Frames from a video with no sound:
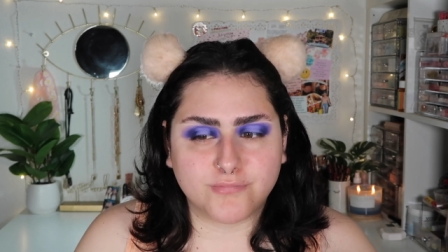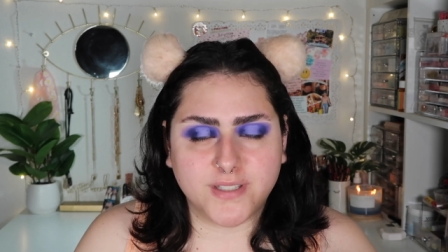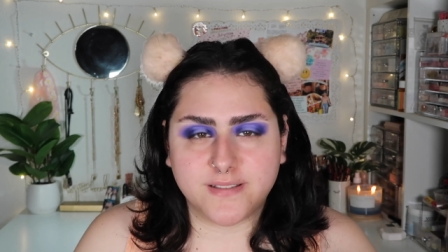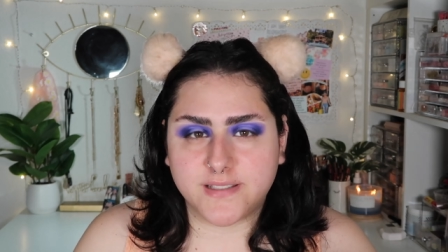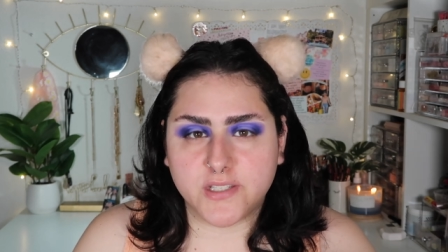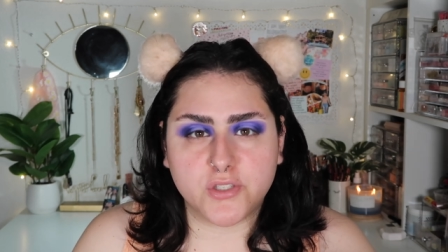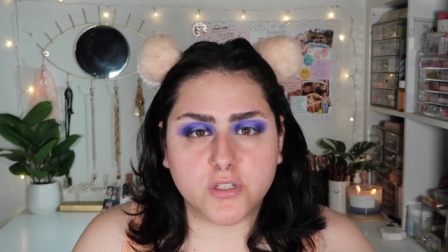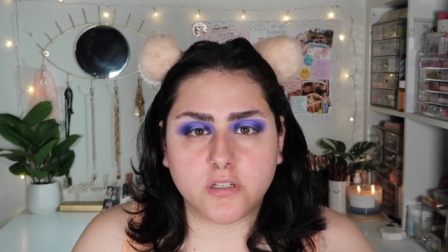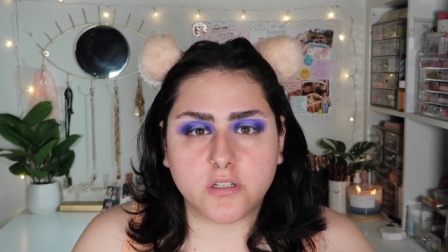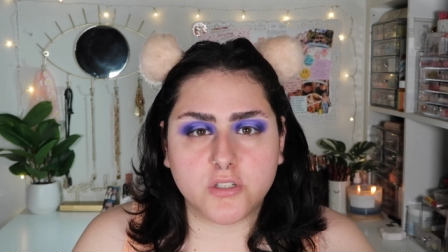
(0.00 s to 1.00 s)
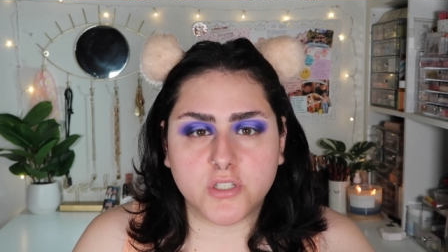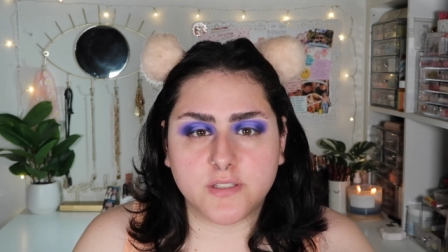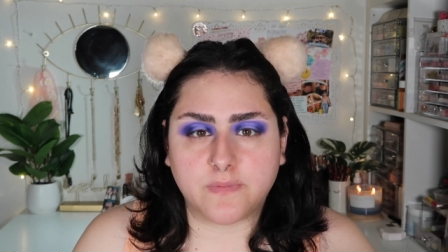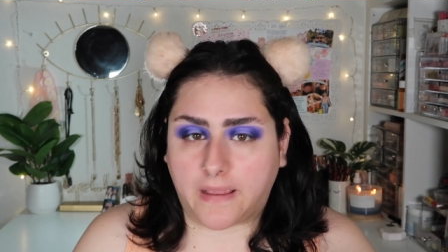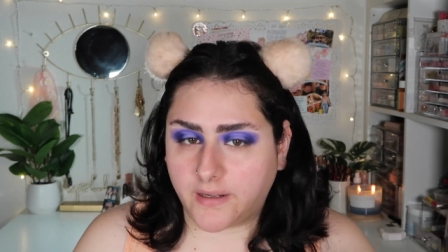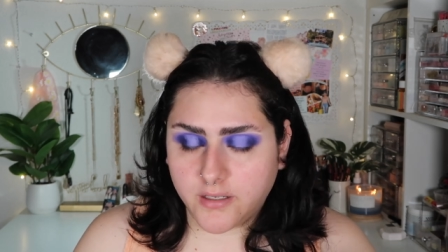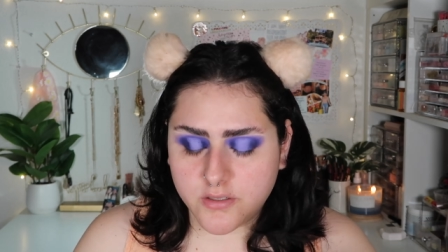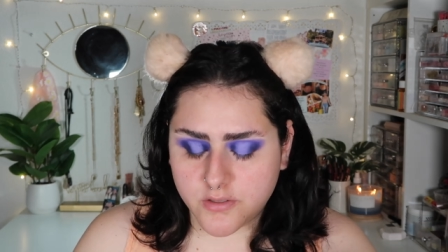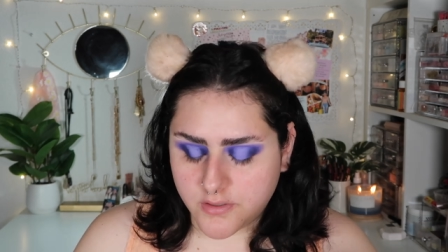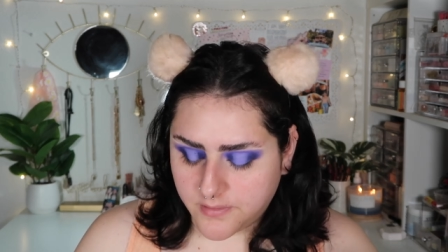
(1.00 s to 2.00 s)
the sister just
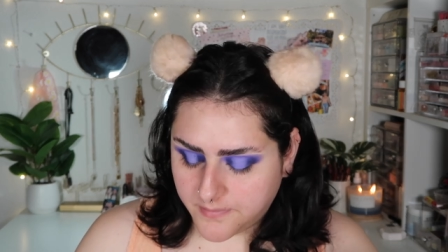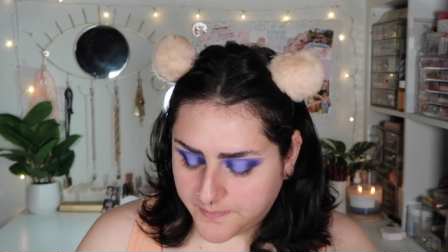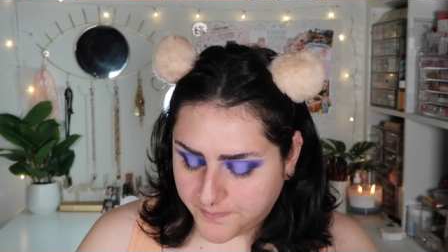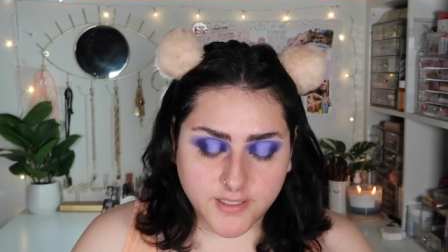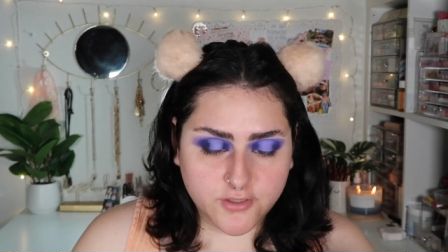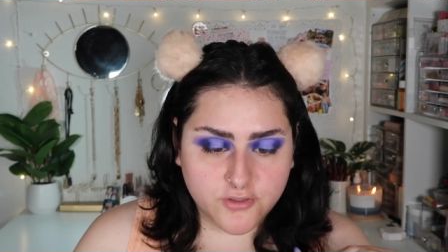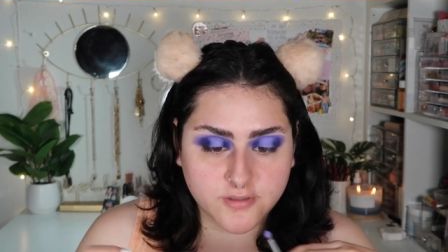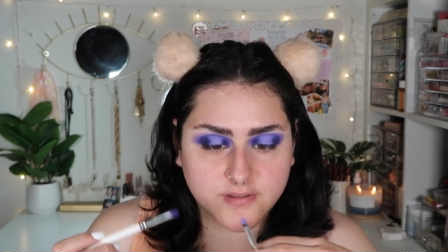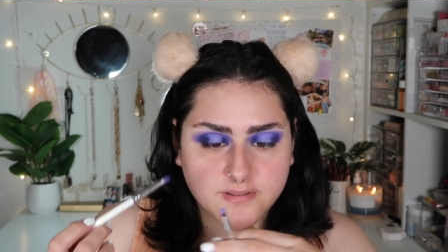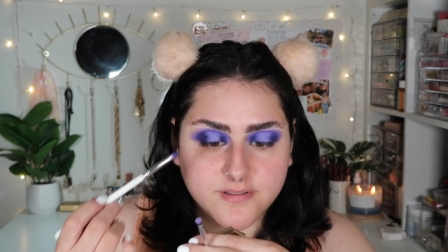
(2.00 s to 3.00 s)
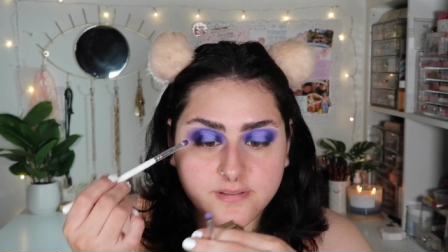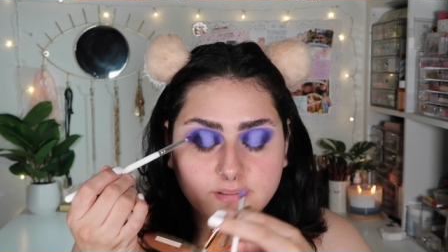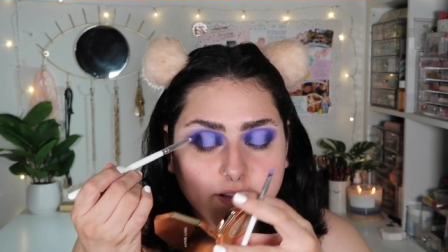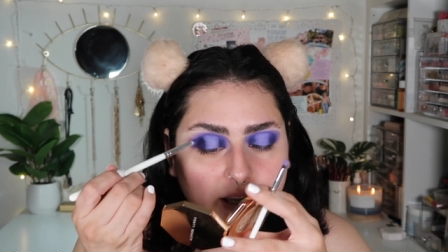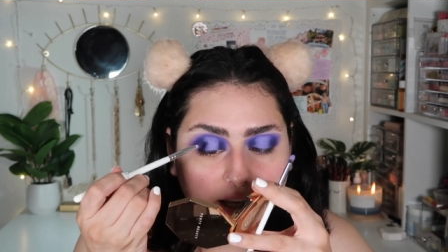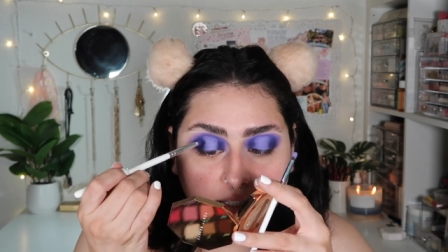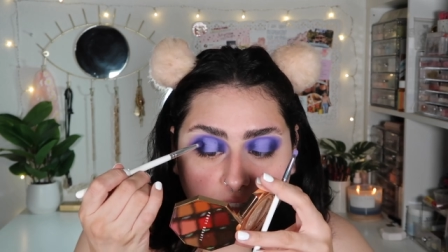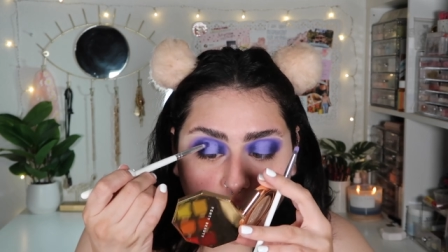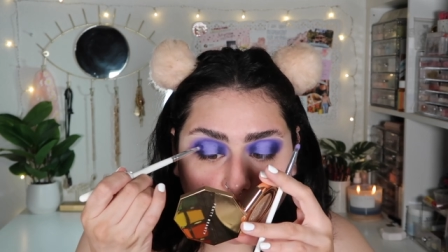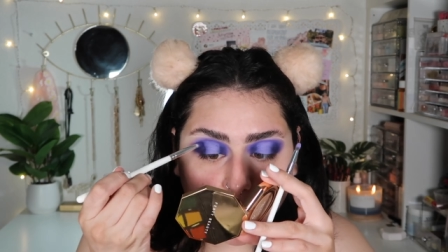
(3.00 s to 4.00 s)
vanished It's just it's
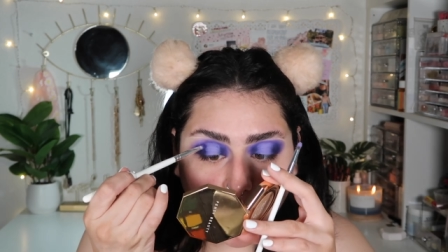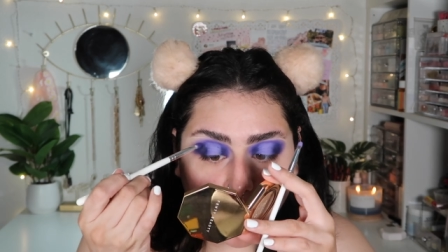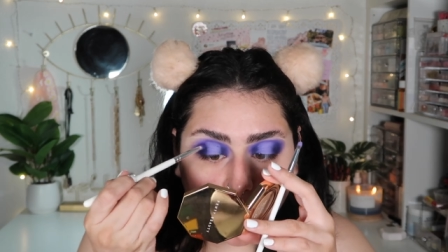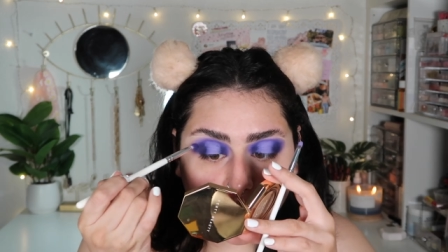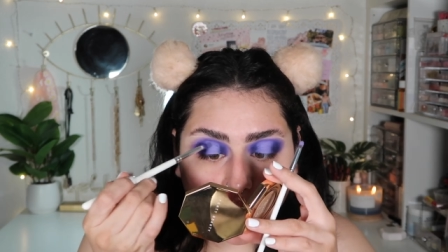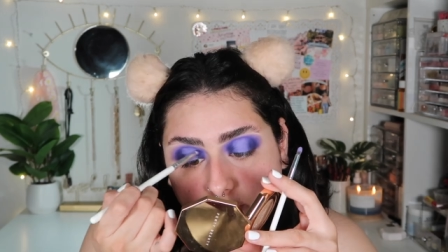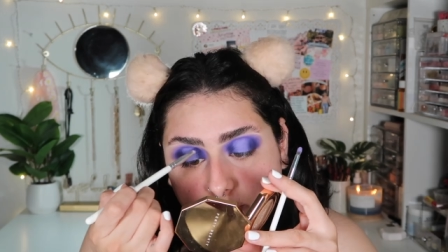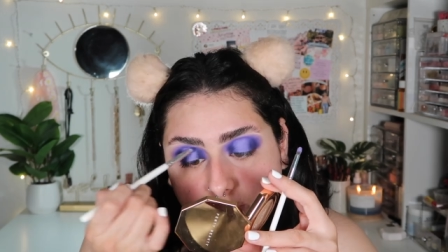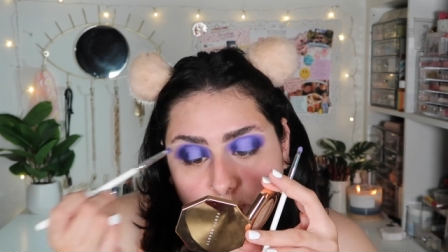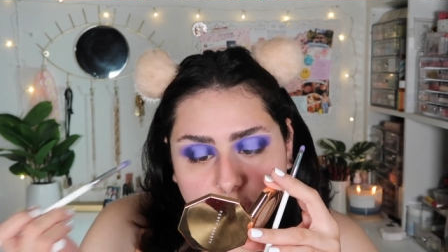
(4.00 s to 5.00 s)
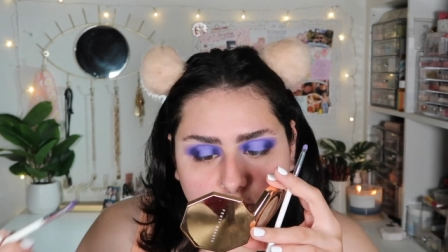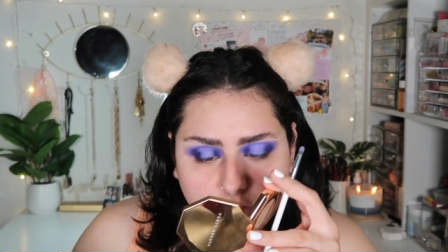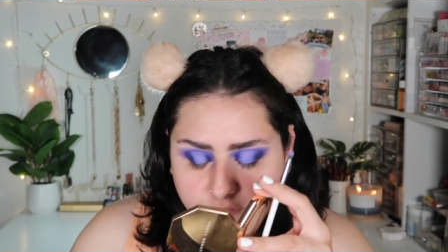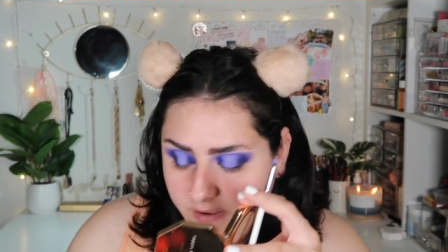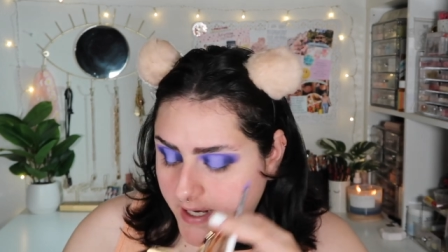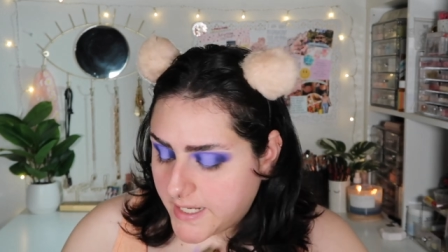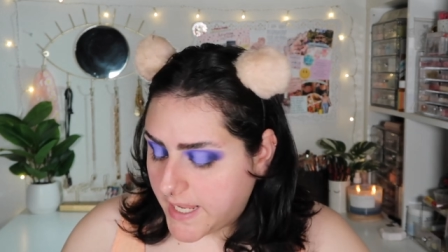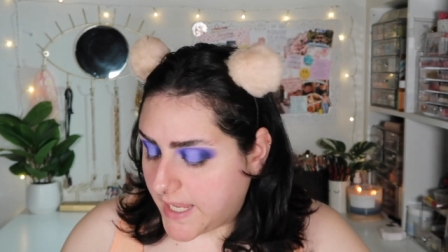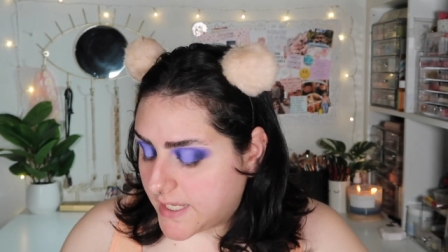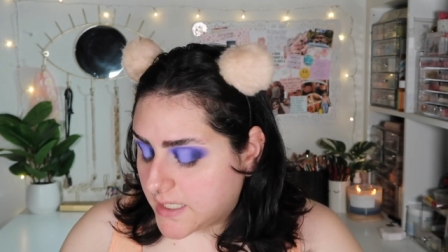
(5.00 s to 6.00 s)
a little bit odd. Everybody was notified
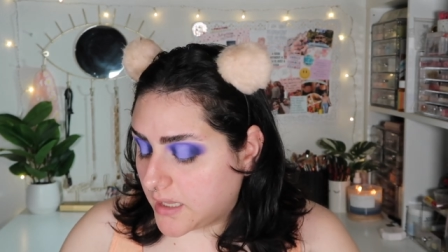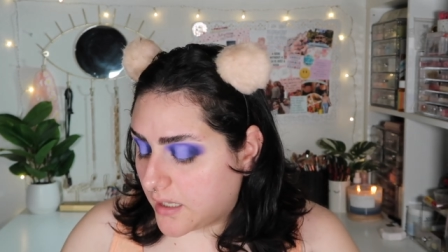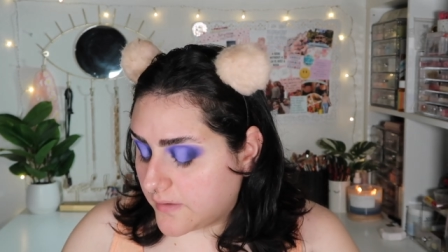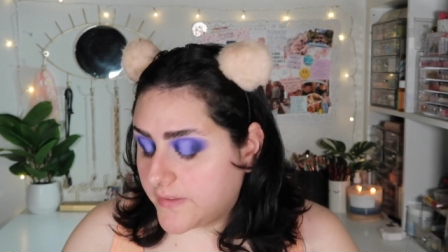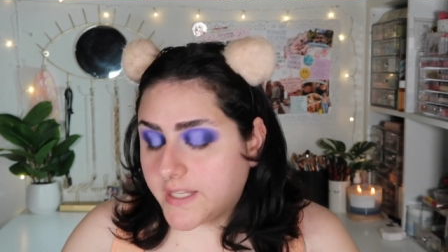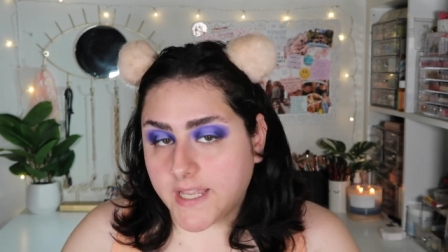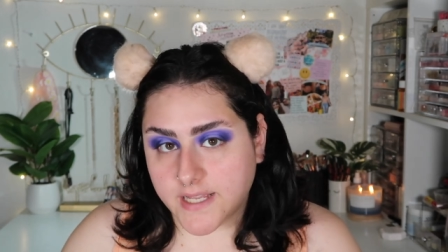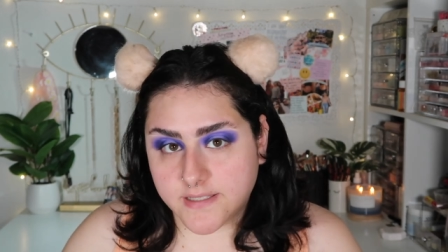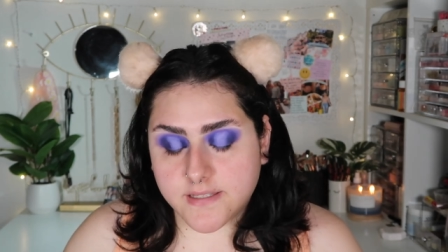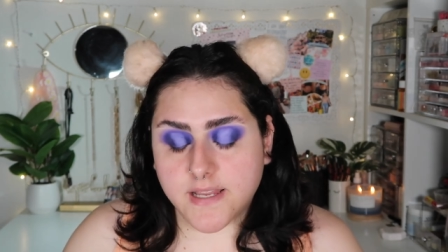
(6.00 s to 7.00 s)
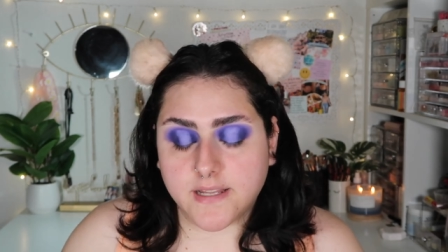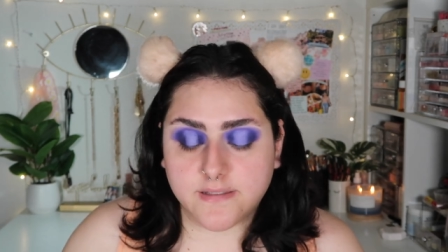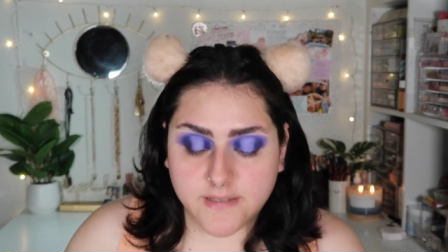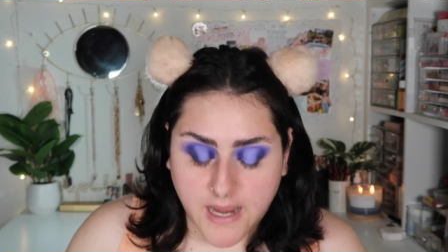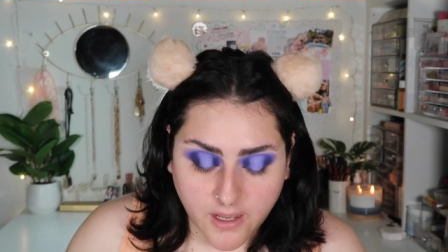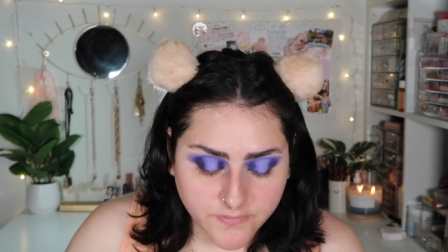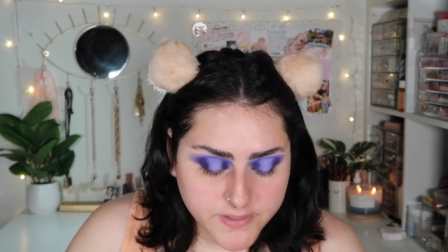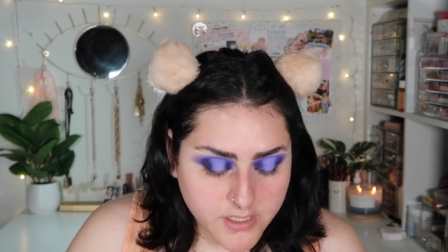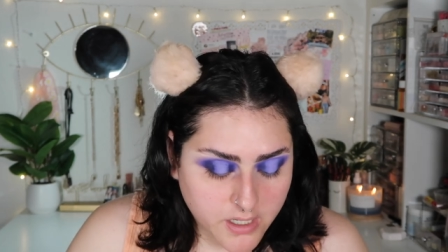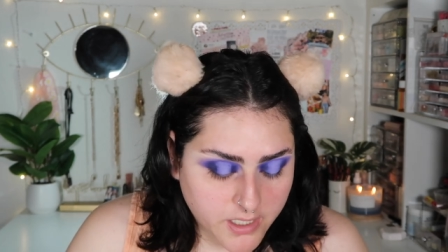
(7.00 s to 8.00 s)
and a lot of the guests and staff
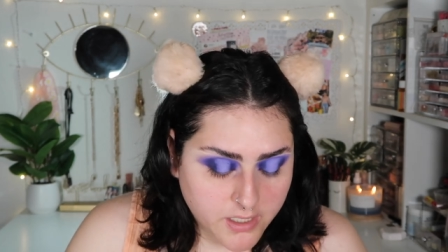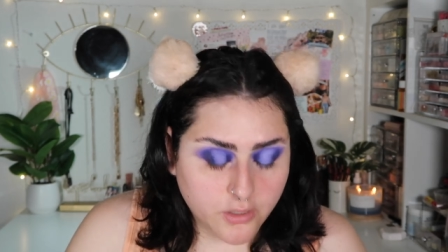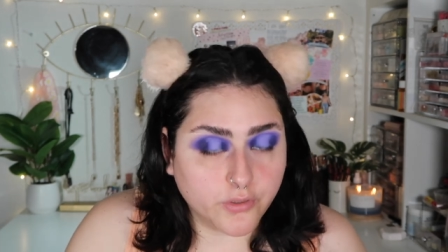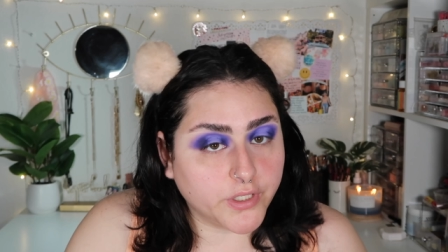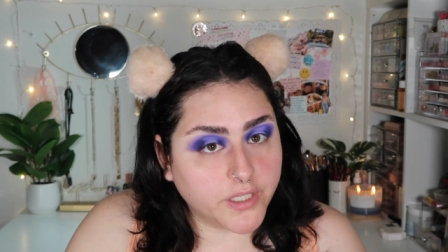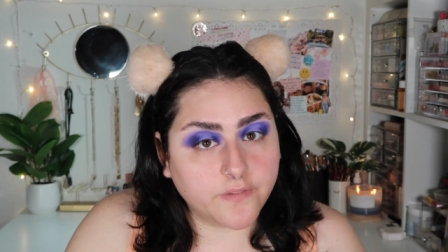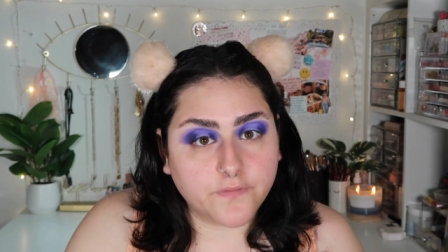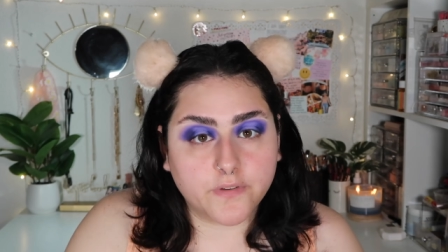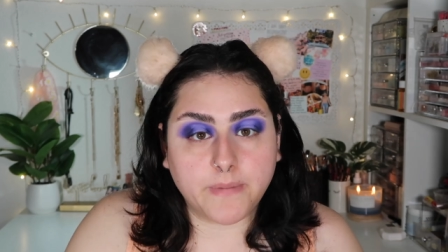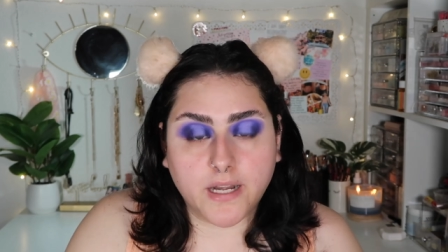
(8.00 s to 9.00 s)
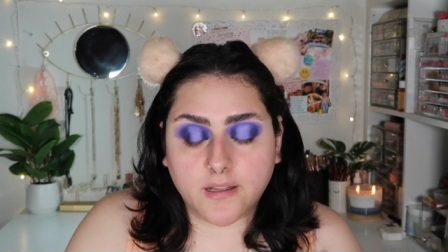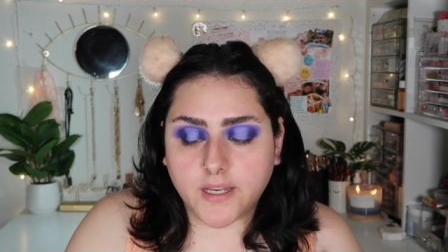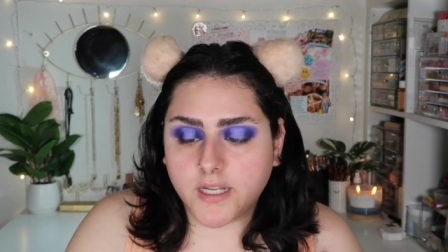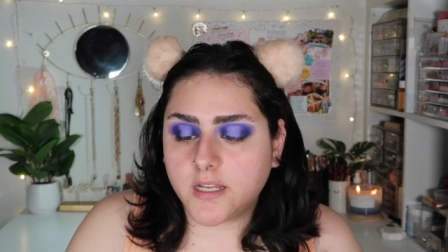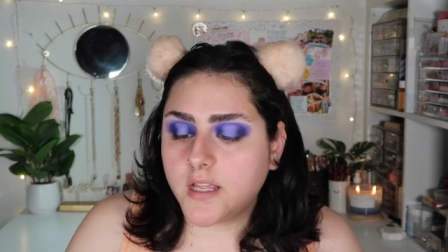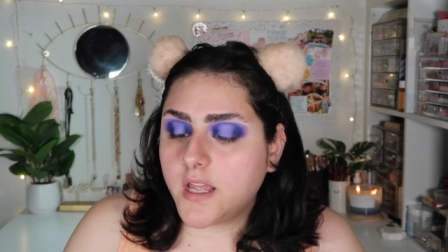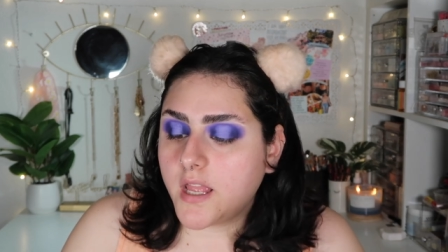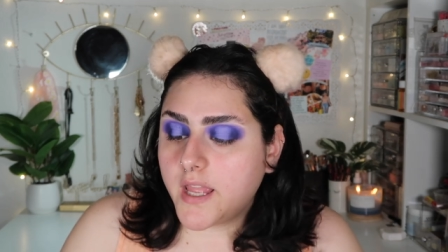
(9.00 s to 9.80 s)
started looking for Madeleine